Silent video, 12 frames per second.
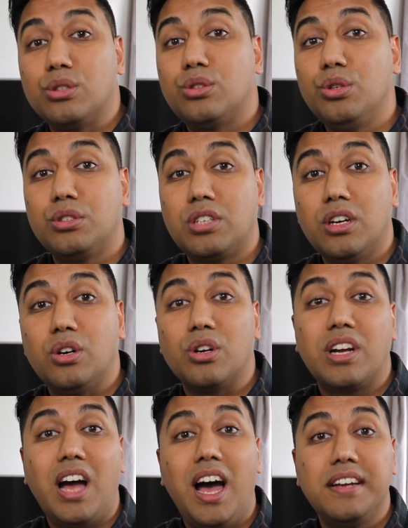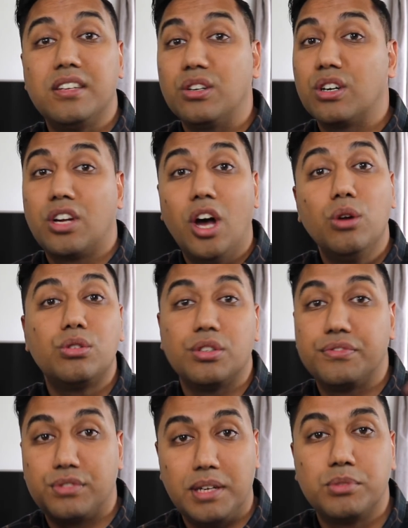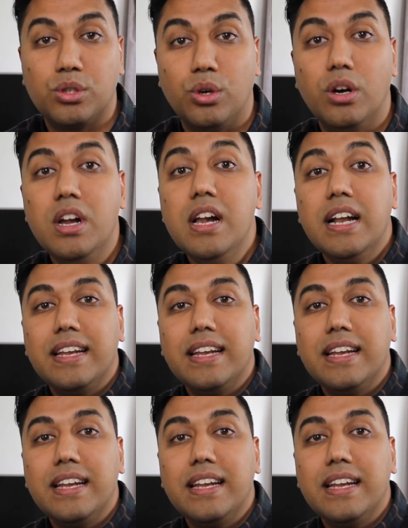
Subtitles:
a tutor, or guide, or a coach of some sort.